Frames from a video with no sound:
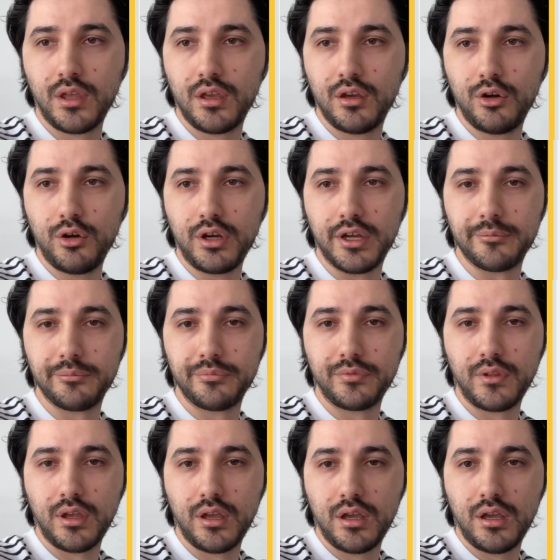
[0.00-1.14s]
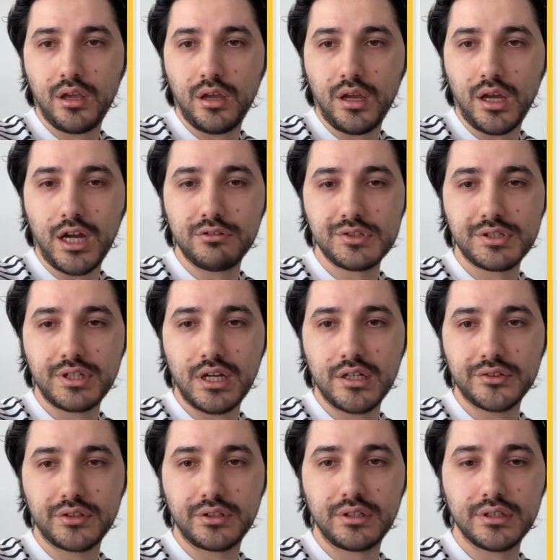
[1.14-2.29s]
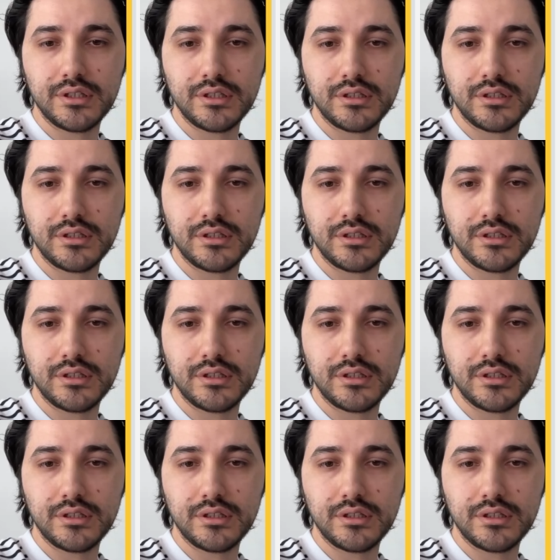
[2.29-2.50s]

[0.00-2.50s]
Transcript: Okay, I will start the